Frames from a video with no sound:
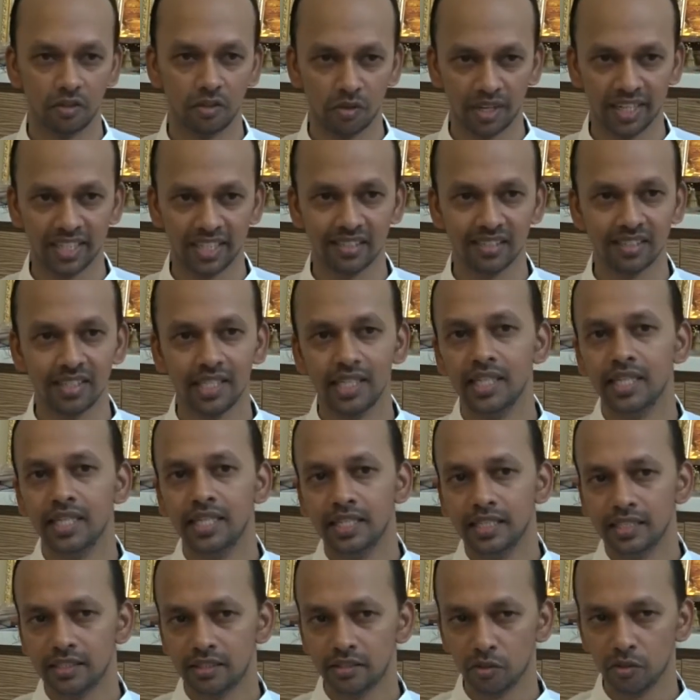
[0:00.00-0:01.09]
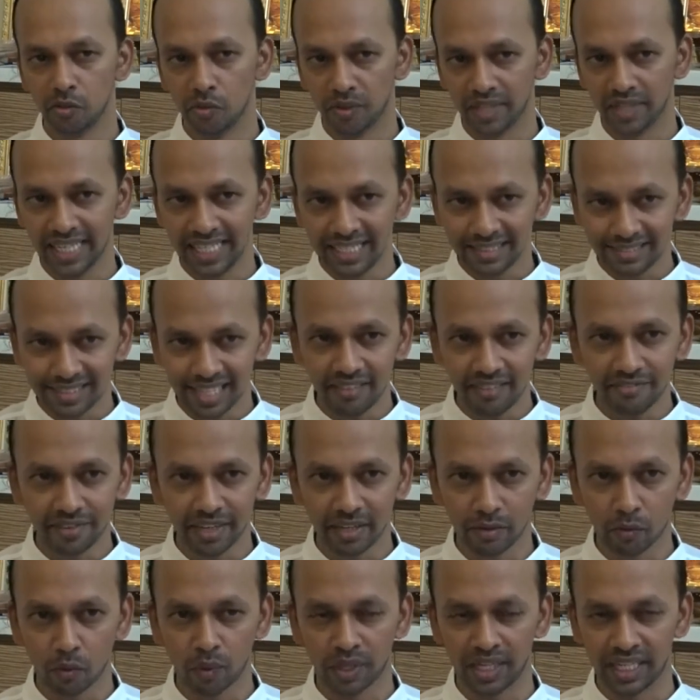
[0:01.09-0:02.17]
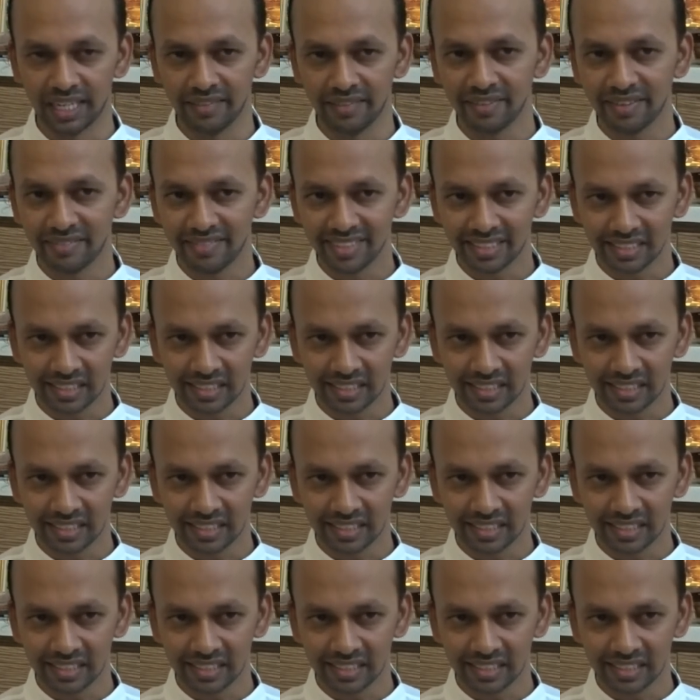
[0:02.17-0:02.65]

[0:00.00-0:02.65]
Right? So in self-enquiry, when we